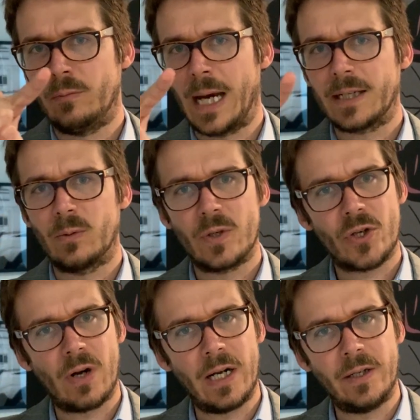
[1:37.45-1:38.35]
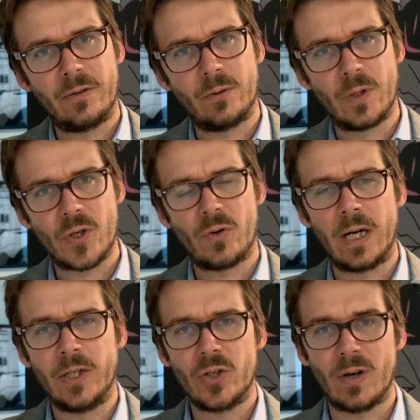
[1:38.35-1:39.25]
back into Australia through an
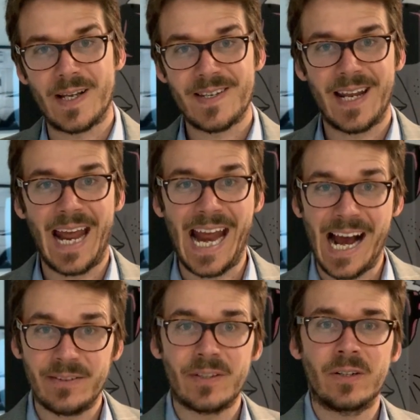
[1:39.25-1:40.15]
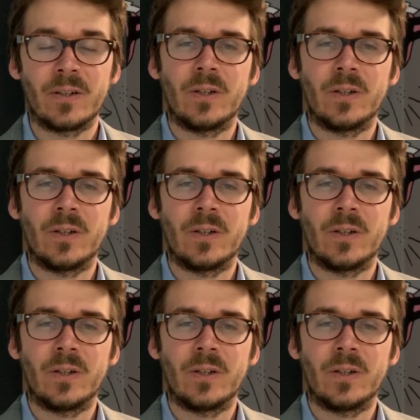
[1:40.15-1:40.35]
Australian trust out